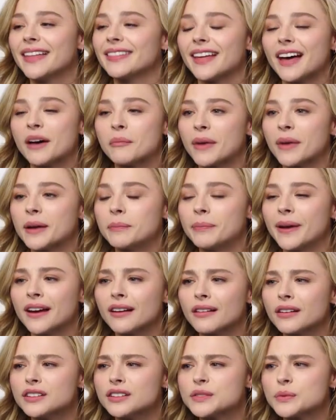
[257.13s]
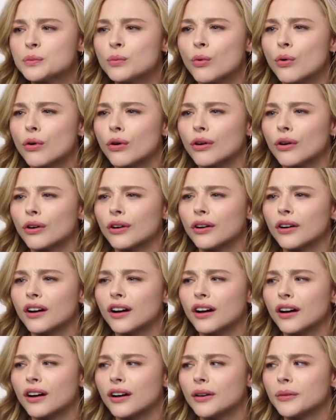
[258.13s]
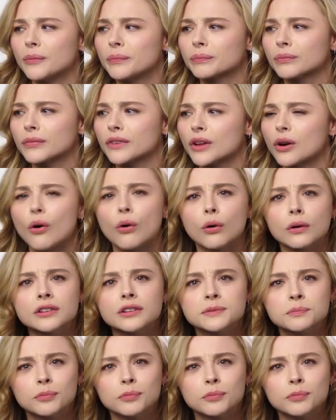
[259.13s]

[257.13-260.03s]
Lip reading: and that my parents wore horse